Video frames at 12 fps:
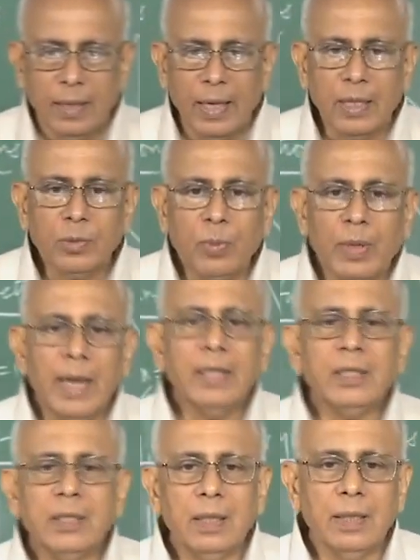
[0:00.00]
the
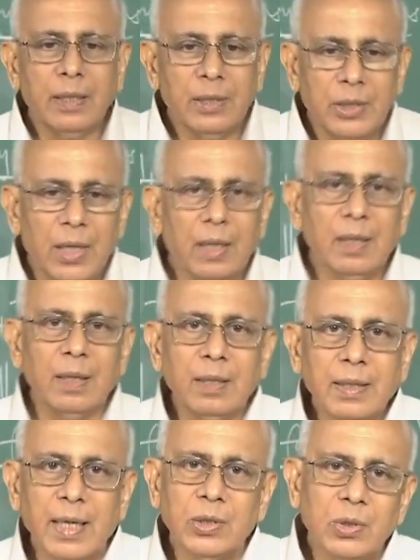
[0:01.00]
exponential in general
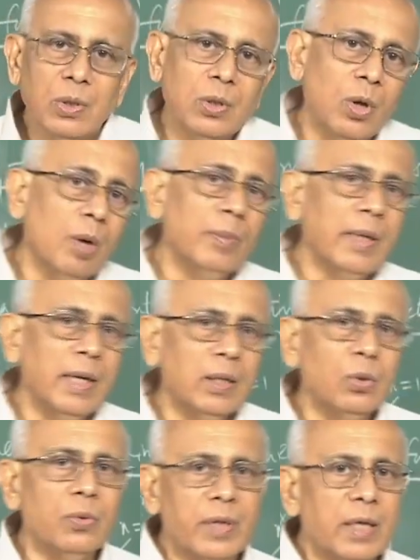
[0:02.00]
tends to
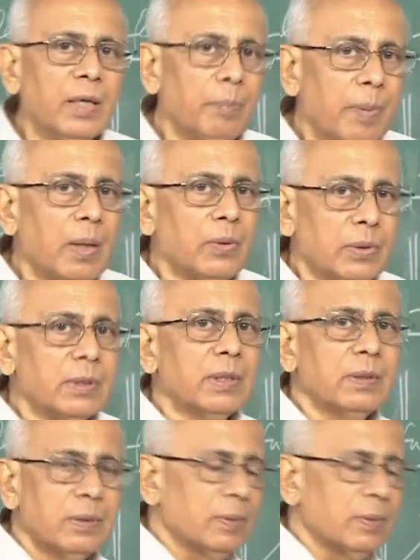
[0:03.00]
dominate over any powers.